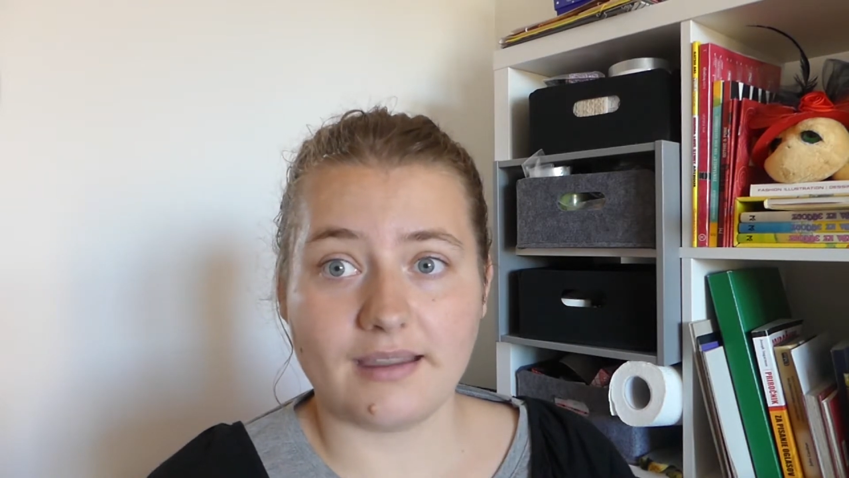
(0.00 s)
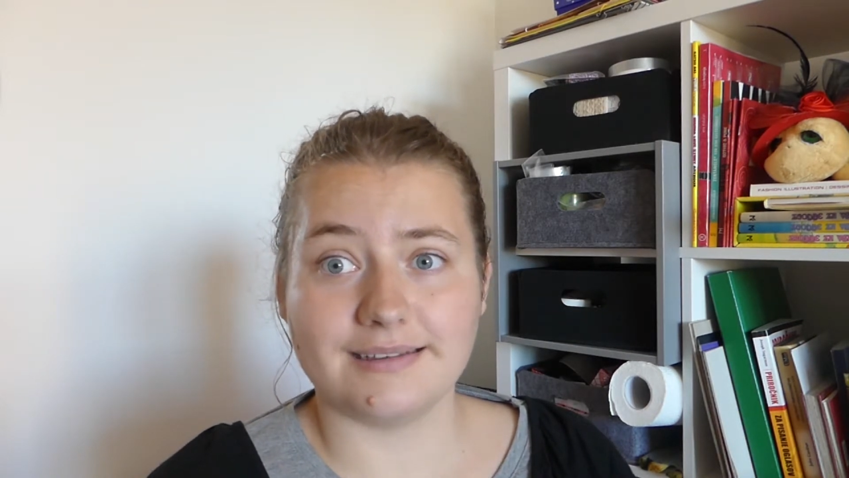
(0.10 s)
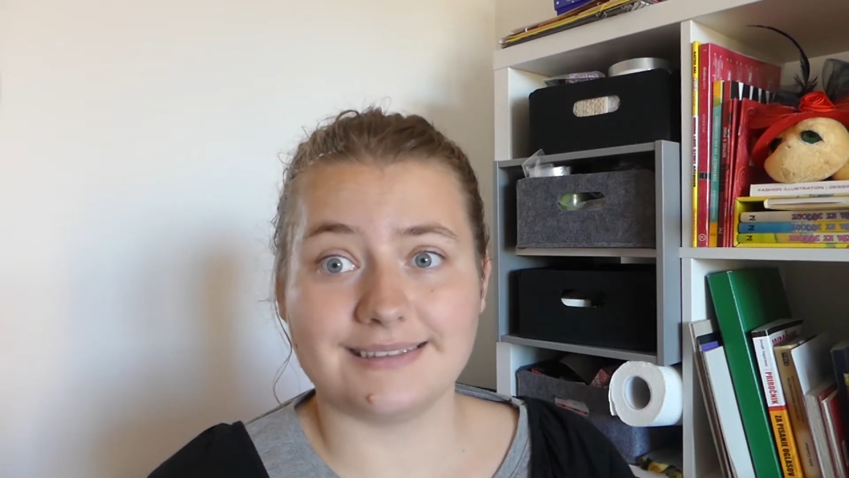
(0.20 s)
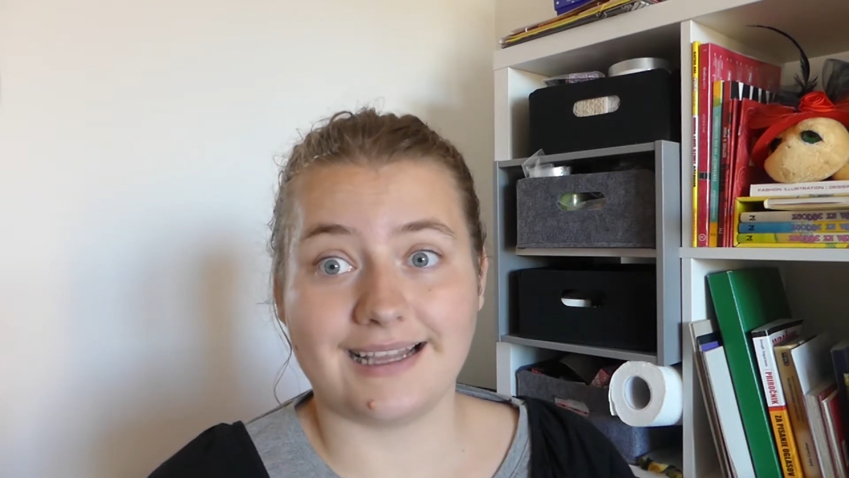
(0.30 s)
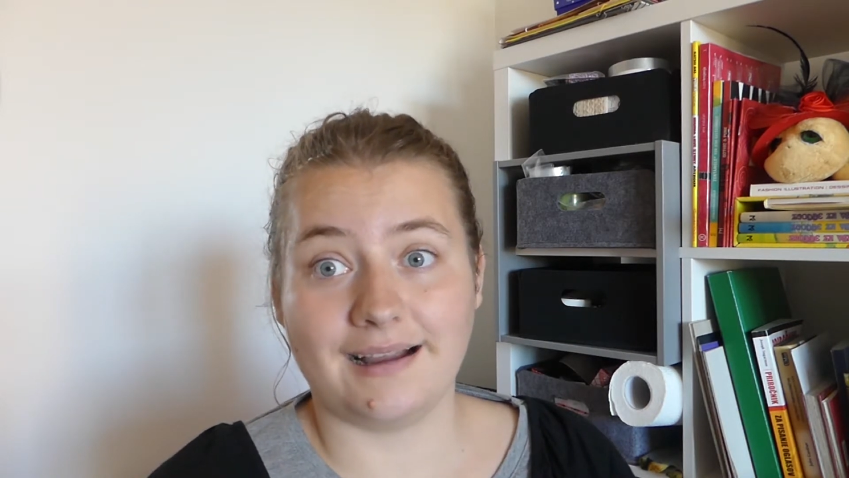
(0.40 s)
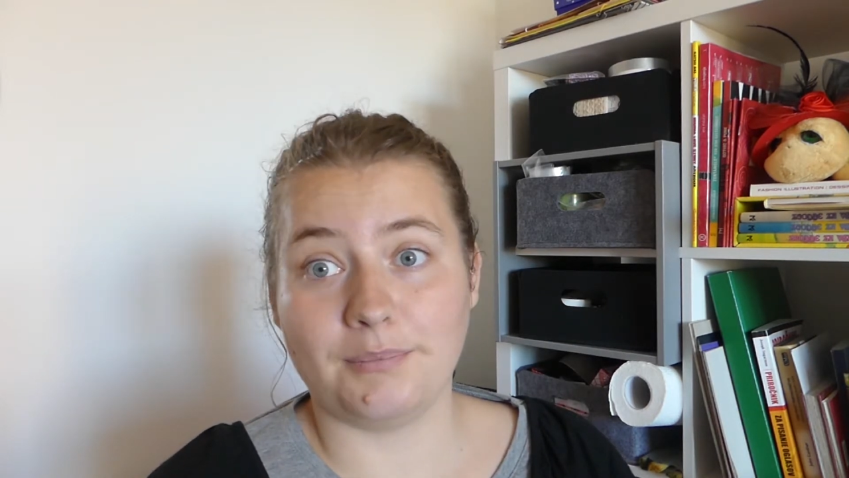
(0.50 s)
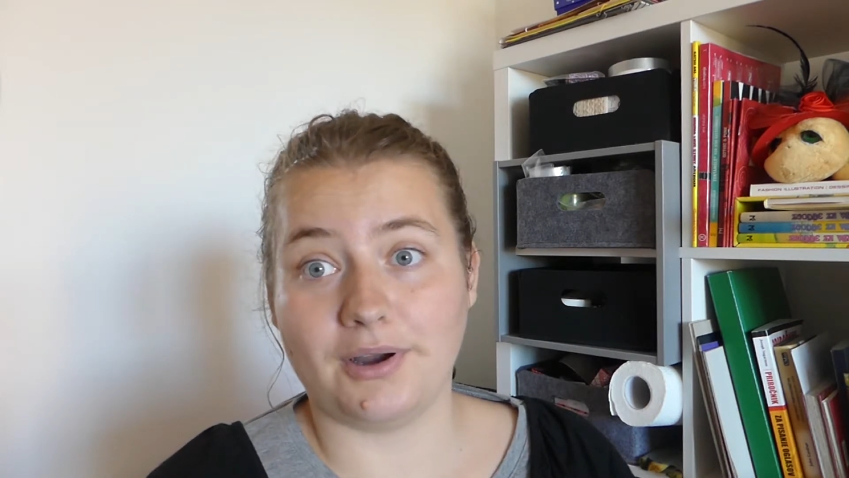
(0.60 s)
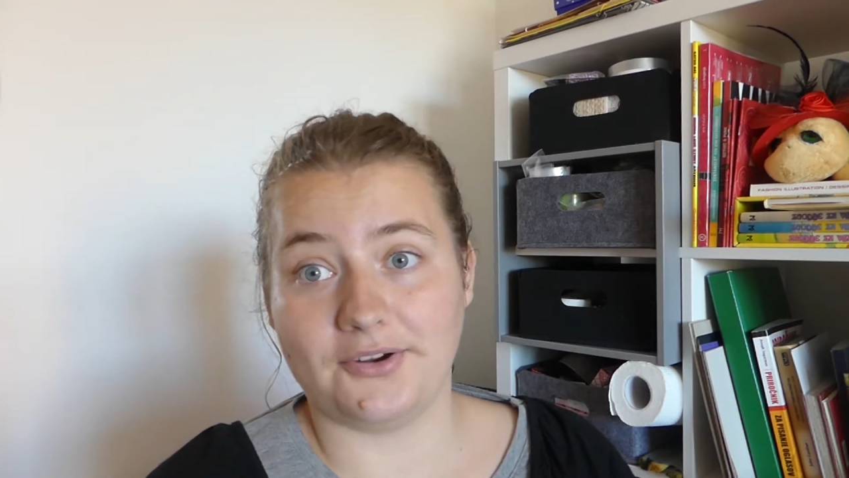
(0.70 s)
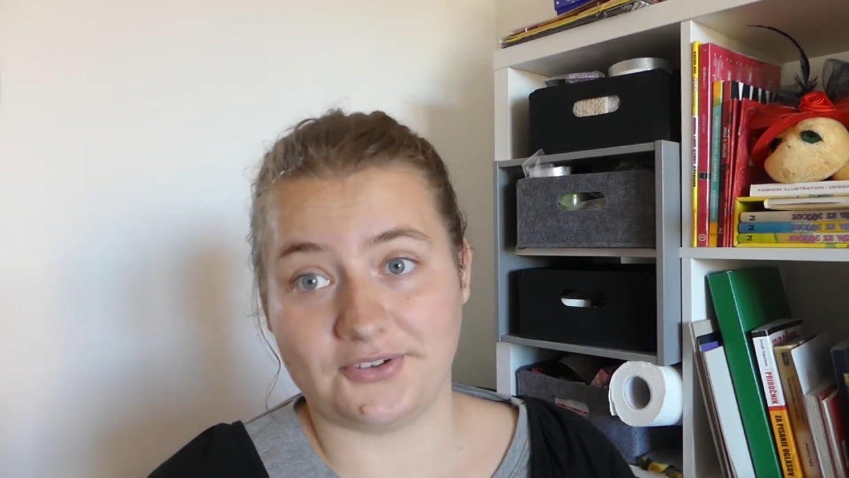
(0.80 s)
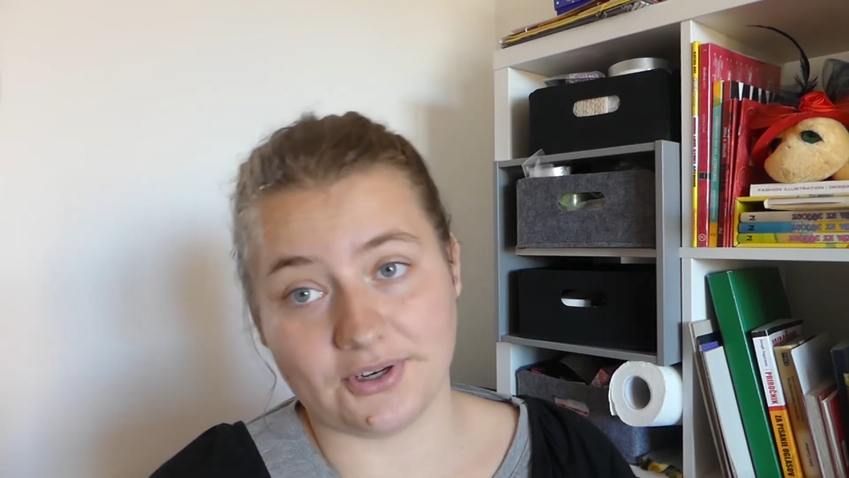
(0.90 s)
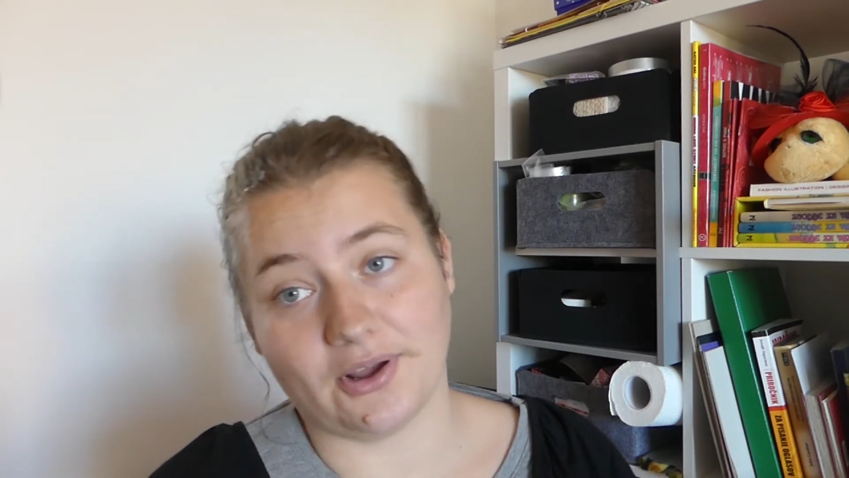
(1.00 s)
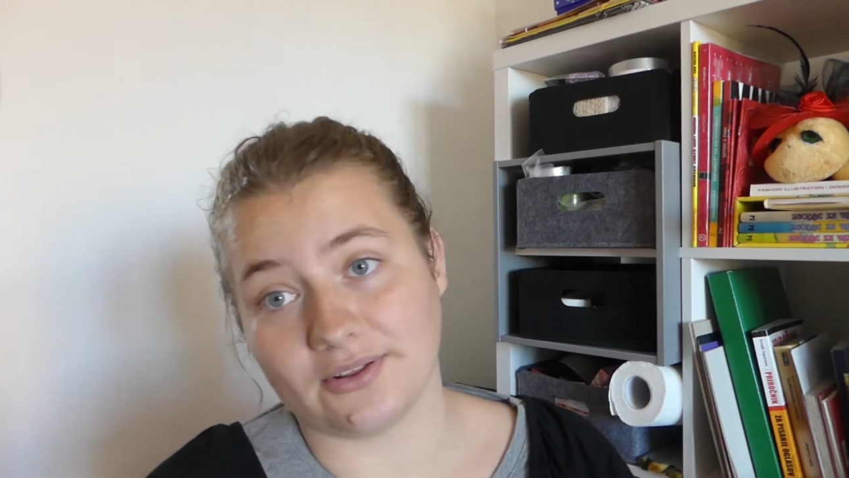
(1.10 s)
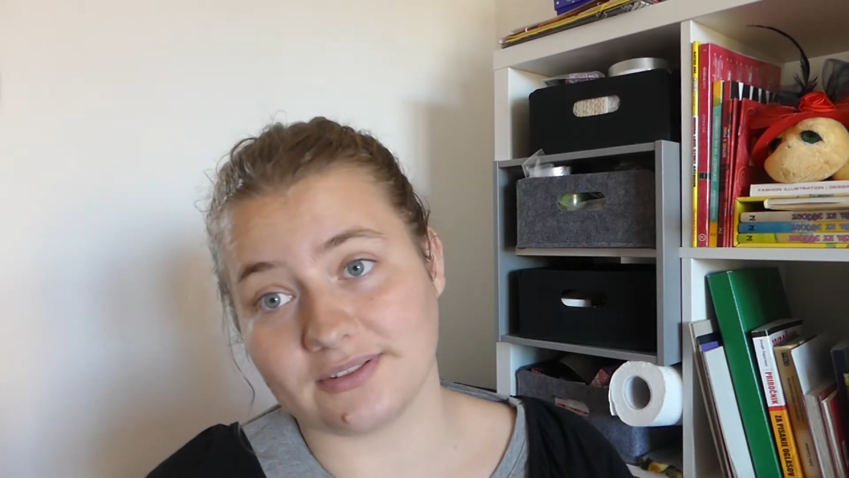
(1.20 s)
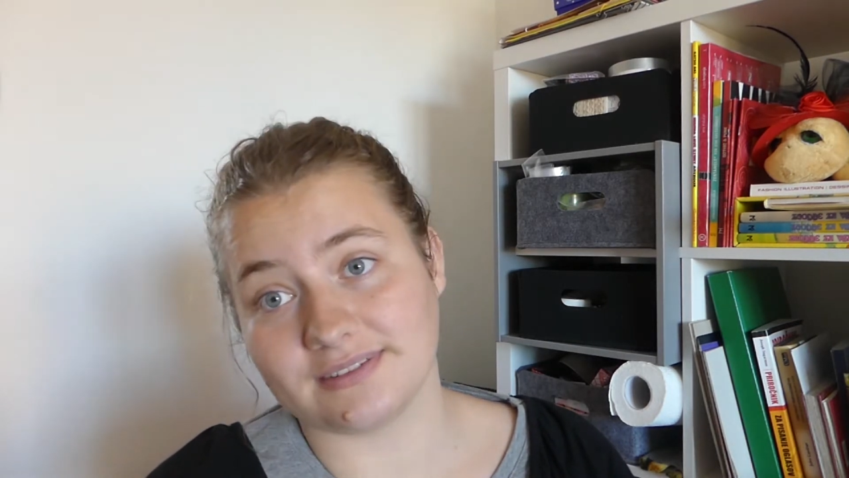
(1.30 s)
some are not.